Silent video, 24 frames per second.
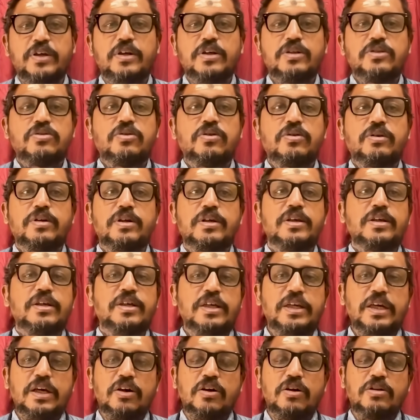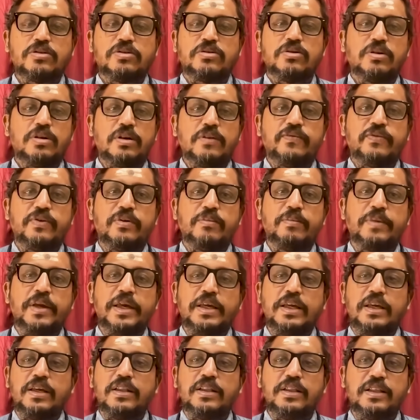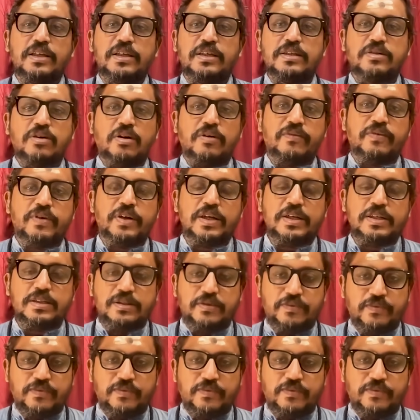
So here also, if you're making these offerings,